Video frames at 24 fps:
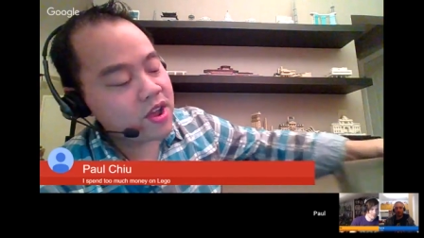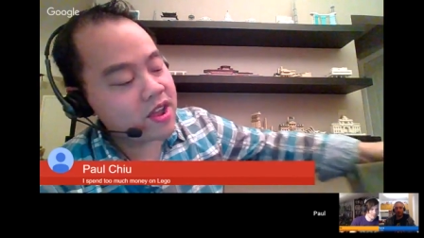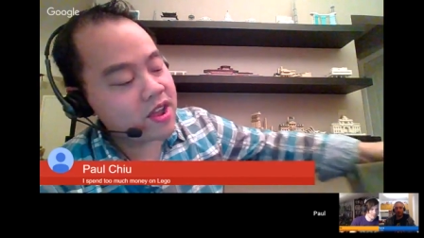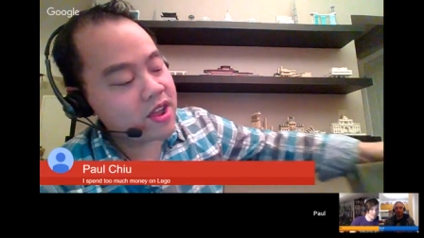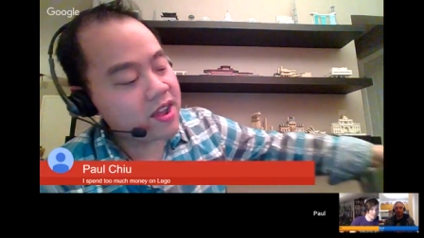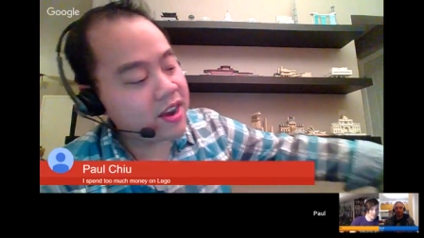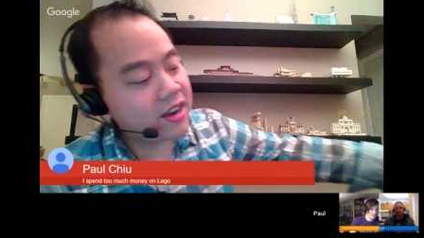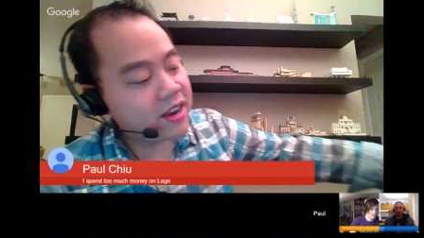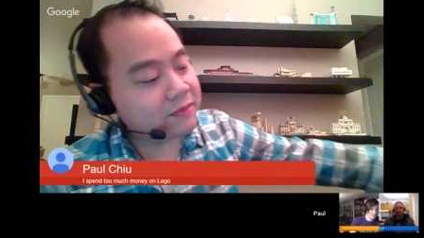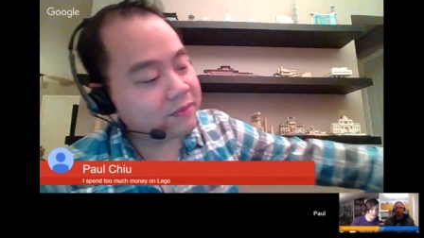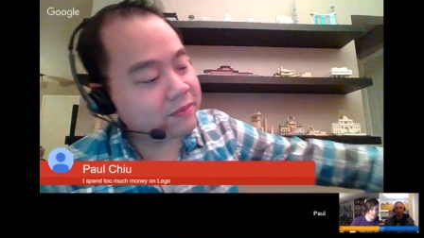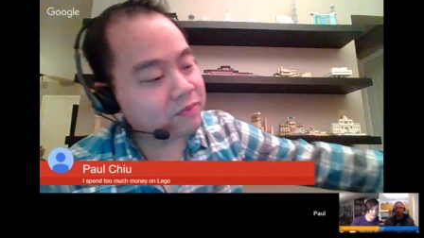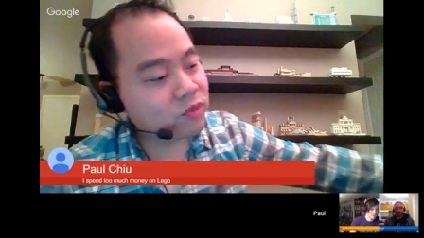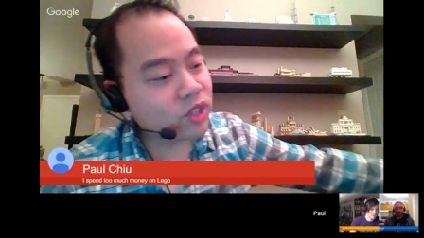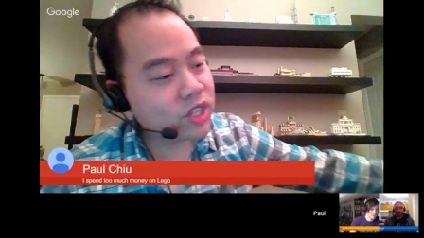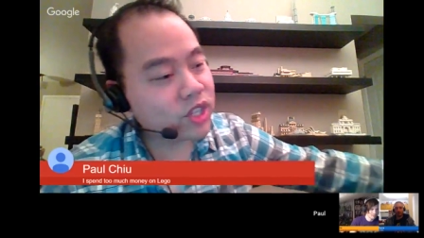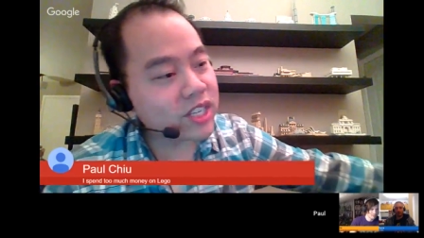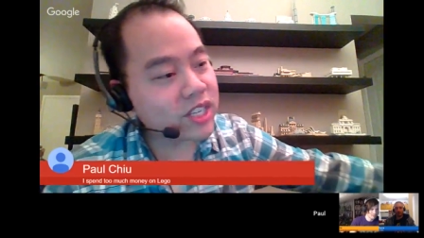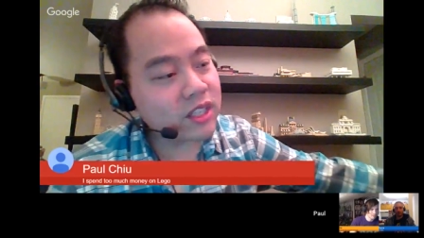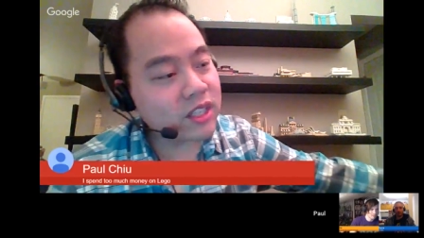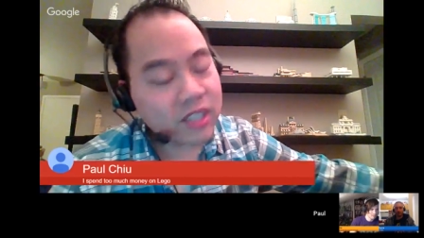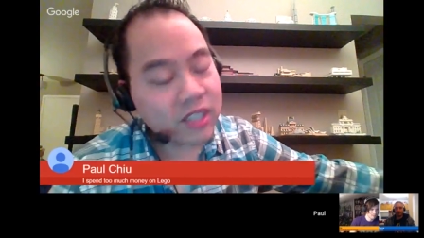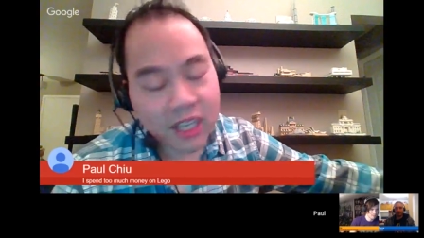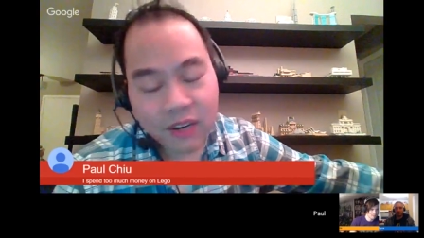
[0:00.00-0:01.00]
um,
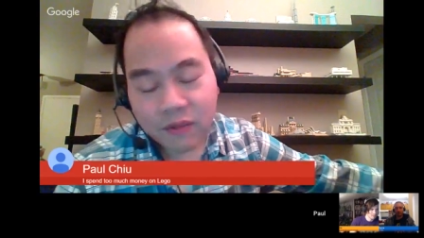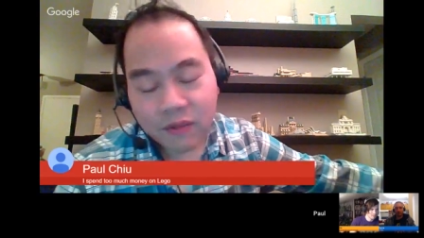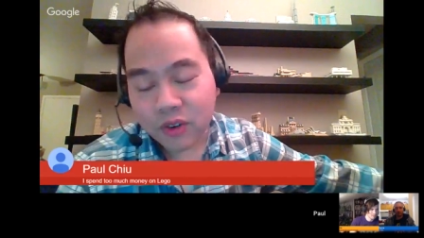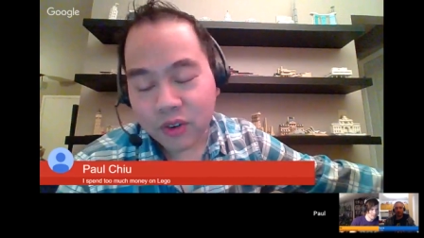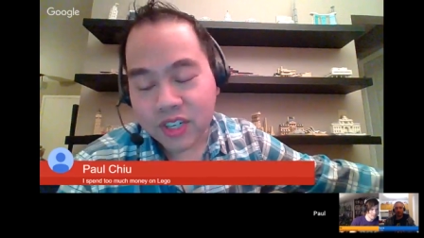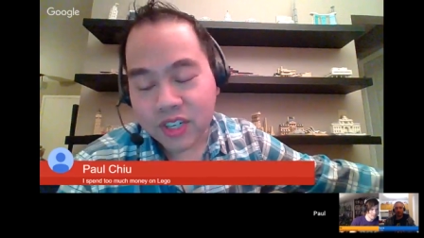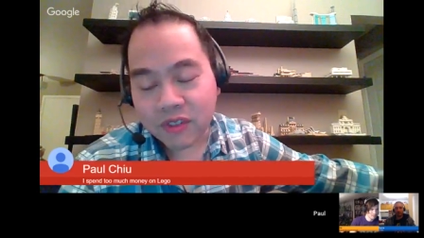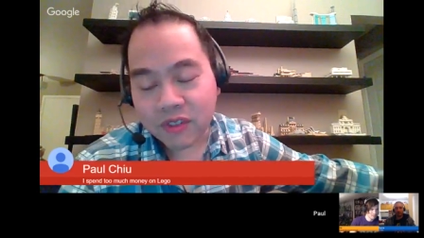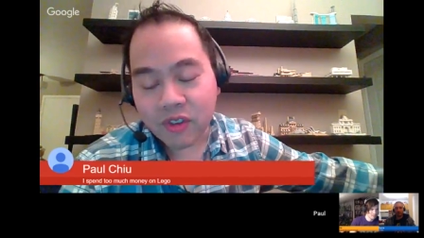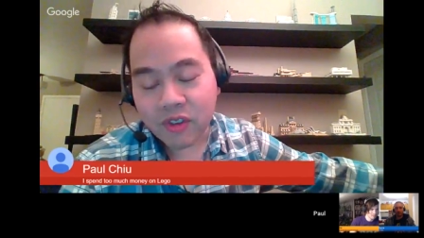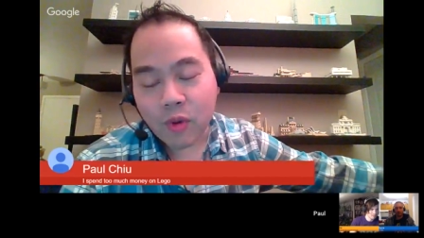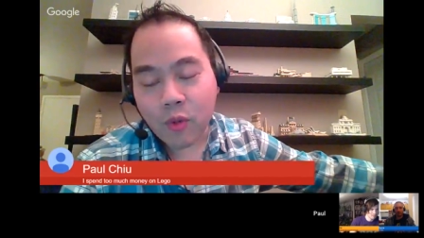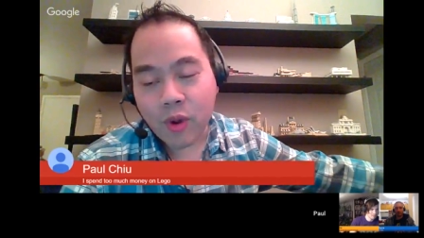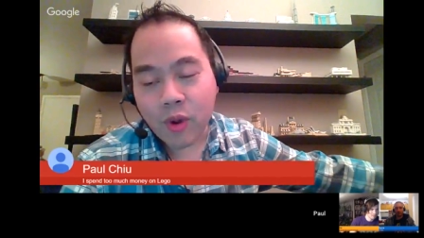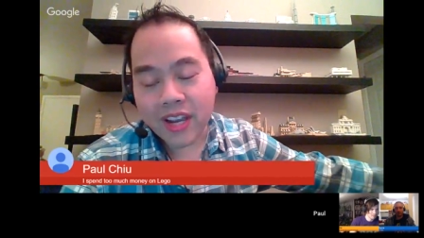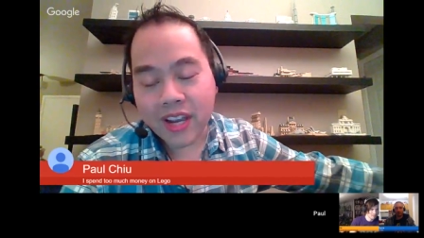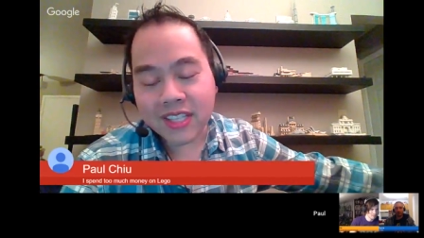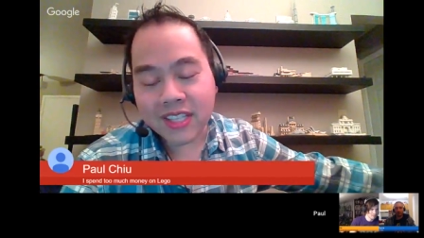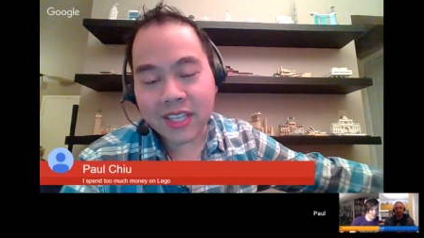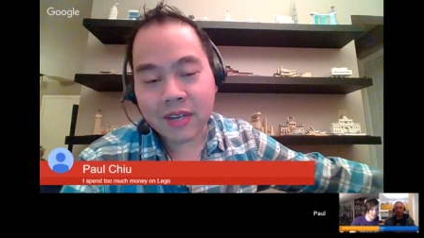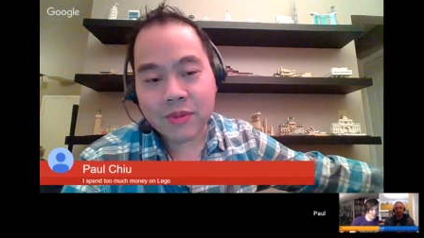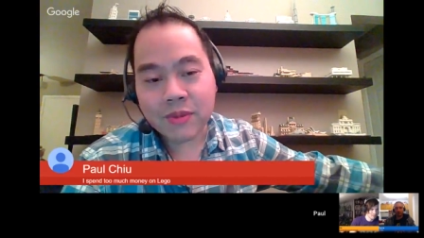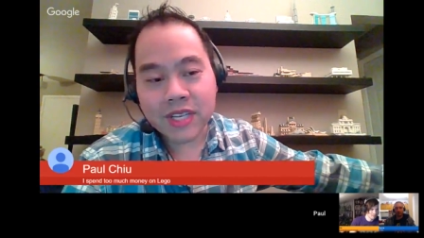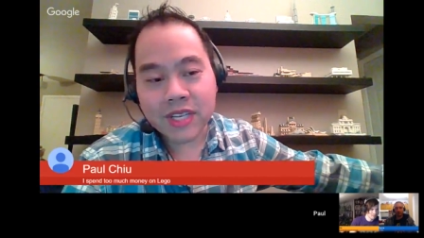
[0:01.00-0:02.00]
just looking for different ways
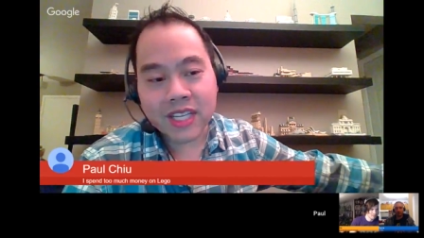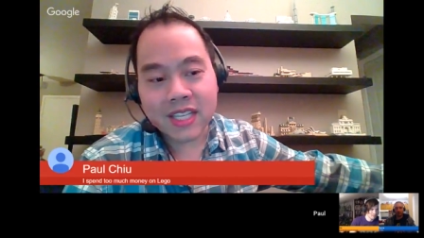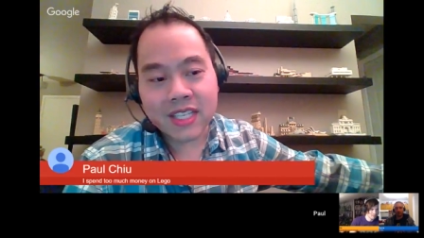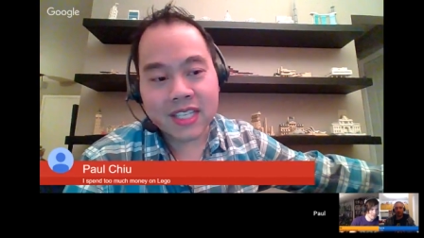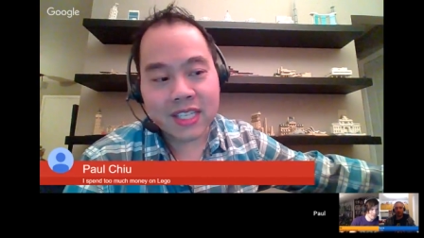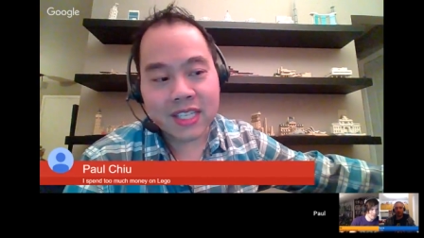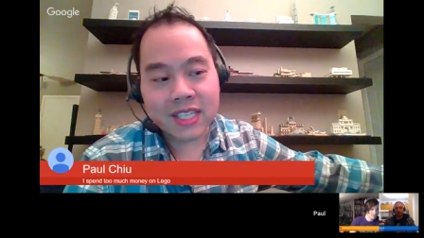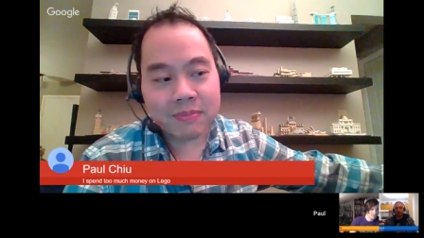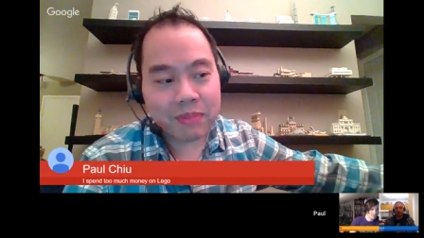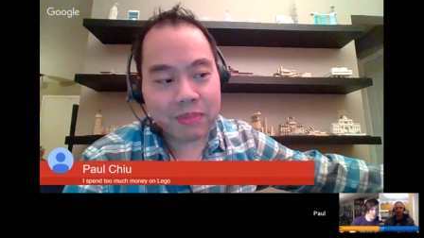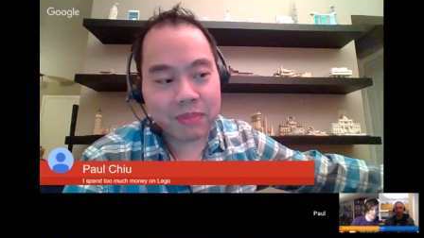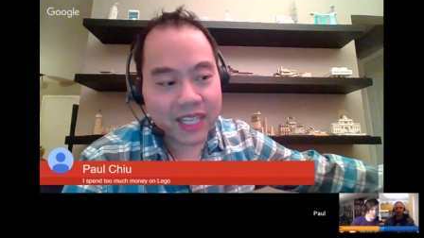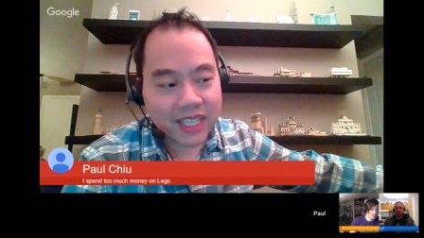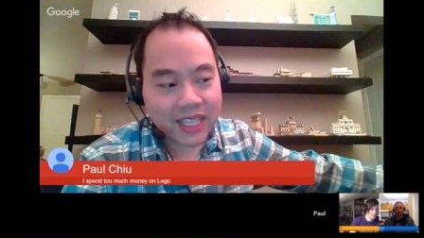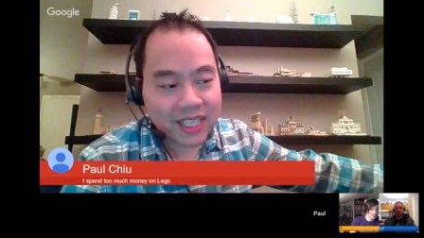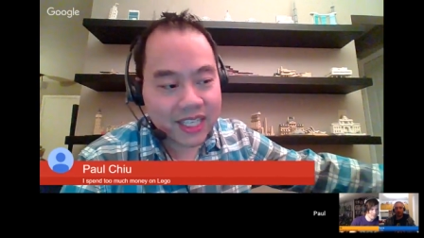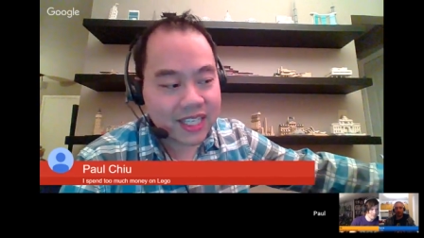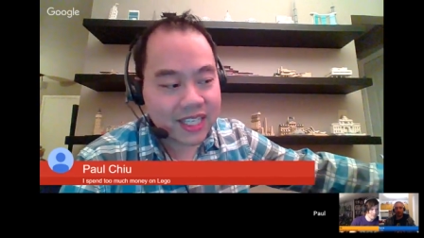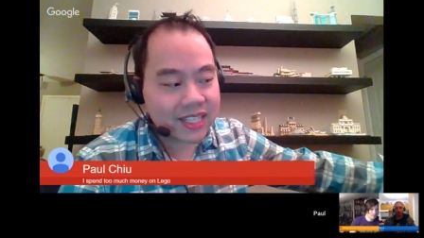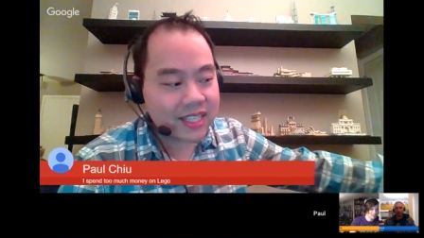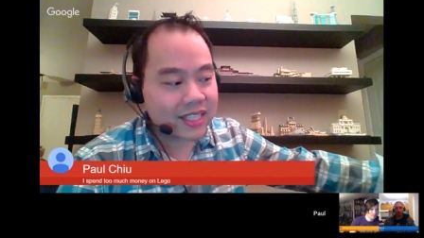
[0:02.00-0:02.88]
that we can display these,